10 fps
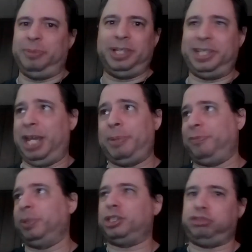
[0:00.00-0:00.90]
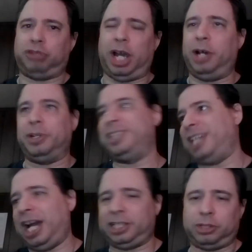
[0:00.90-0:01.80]
He came out from the crowd,
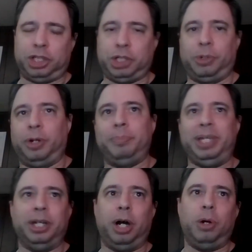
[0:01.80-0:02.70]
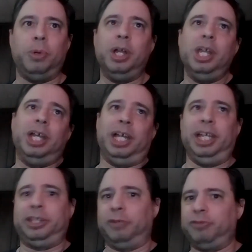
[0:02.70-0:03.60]
attacked Shota Umino,
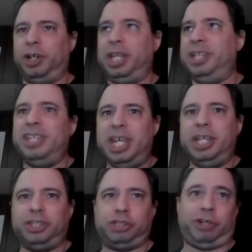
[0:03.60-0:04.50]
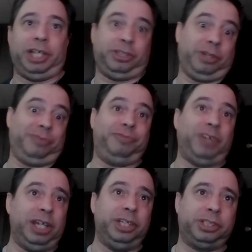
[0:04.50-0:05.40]
hit the running knee strike to the
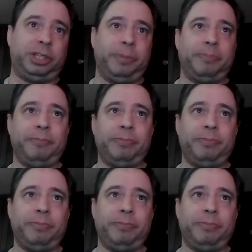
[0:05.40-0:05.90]
face.